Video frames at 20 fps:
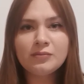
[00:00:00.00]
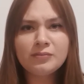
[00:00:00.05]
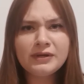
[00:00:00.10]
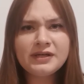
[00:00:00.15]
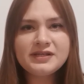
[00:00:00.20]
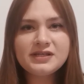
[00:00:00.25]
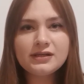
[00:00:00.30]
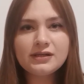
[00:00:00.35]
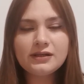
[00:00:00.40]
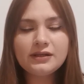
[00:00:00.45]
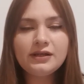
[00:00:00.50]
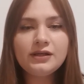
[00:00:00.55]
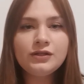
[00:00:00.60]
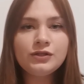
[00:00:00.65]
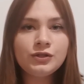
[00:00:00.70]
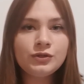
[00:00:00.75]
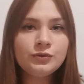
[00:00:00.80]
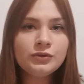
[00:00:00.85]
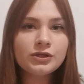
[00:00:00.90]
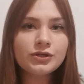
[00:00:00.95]
Basically,
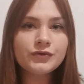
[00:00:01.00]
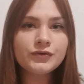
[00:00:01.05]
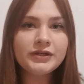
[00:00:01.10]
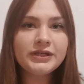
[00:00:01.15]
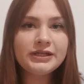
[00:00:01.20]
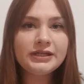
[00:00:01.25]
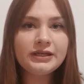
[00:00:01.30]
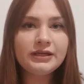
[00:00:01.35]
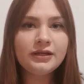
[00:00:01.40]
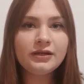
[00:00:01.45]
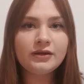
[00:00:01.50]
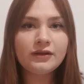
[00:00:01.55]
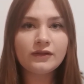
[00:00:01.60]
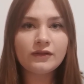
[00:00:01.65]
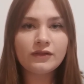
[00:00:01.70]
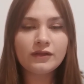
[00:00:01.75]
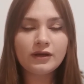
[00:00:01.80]
you are reading